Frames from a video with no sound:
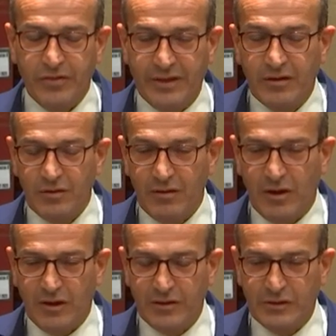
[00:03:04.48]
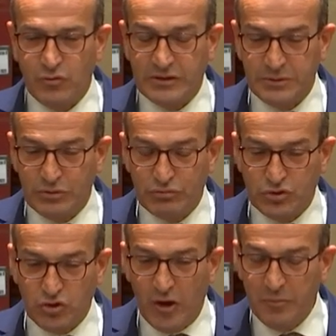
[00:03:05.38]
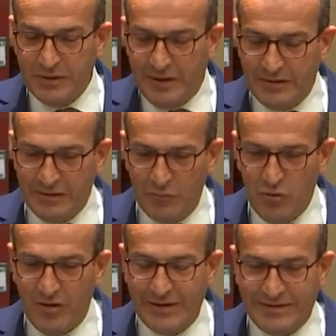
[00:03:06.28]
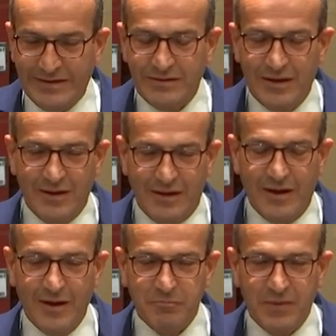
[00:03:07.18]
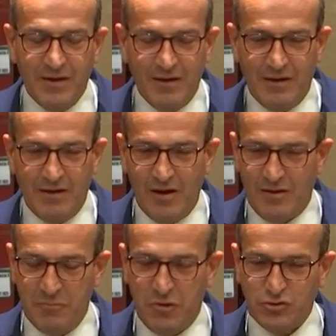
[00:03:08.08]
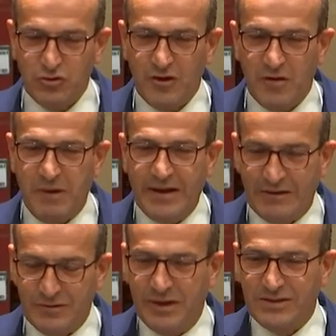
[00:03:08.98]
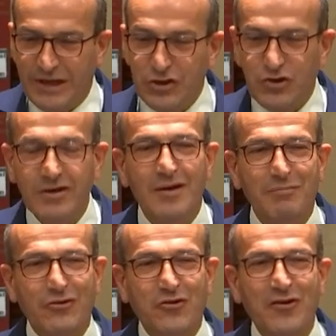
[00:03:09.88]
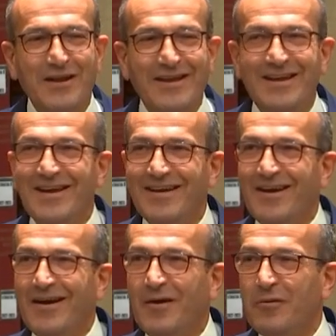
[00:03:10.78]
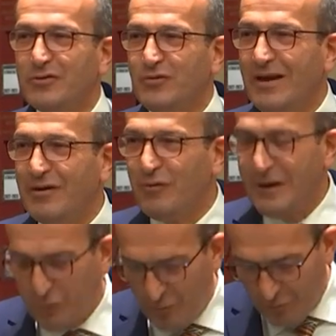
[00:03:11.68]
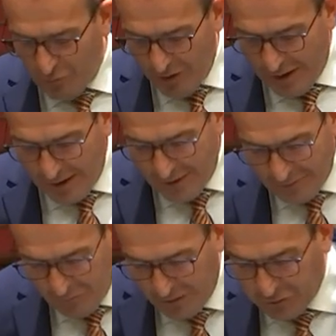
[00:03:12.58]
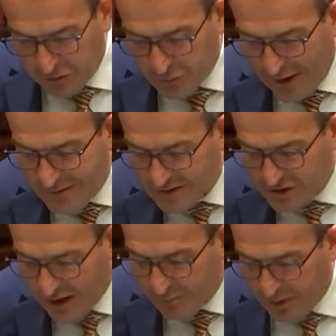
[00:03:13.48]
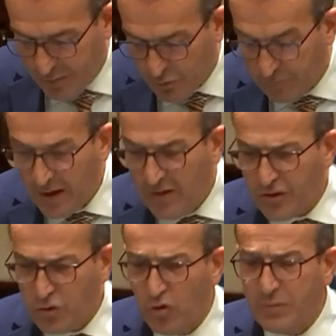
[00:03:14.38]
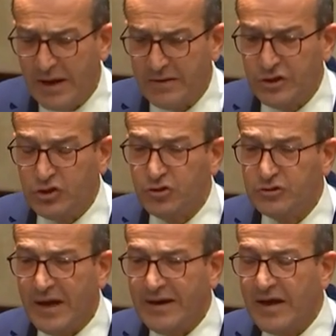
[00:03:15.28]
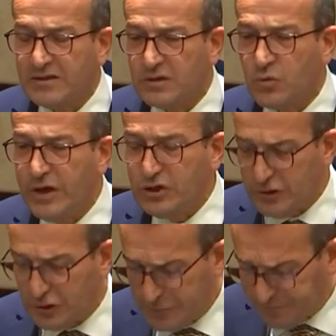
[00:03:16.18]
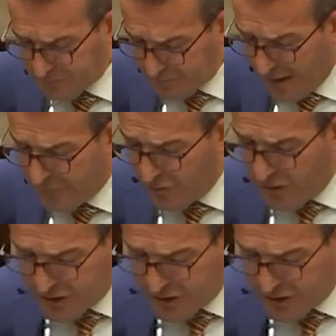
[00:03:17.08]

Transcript: think I, I did a reasonable job in, in, in what I did. Um, I, I'm not sure I'm made out to be a teacher, but certainly uh, it was really, really, uh, really good the way these young people thought about the issues and asked the questions, and very